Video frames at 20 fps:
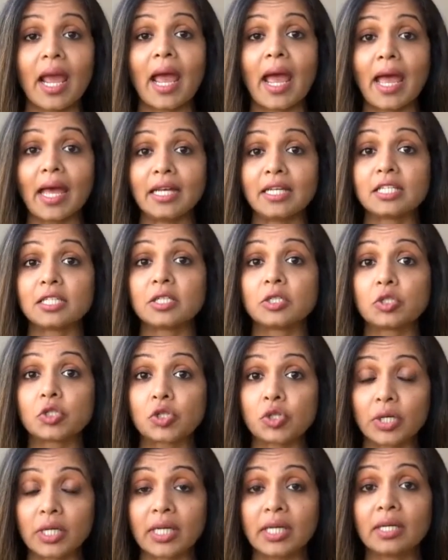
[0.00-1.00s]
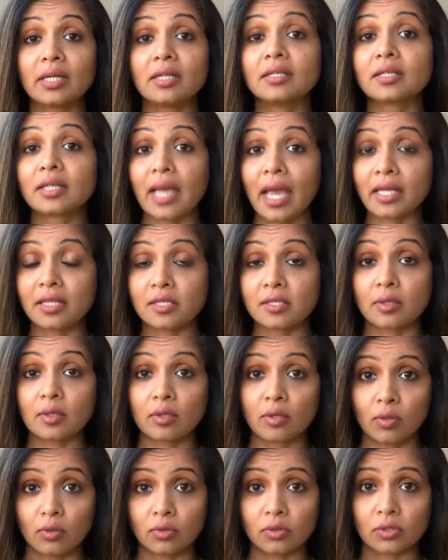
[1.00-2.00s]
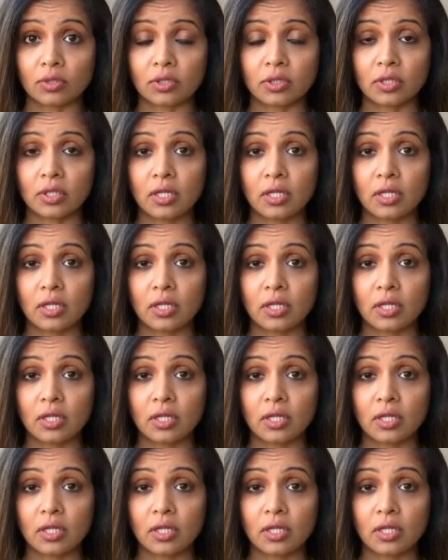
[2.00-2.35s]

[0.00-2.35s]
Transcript: and trigger cancer growth.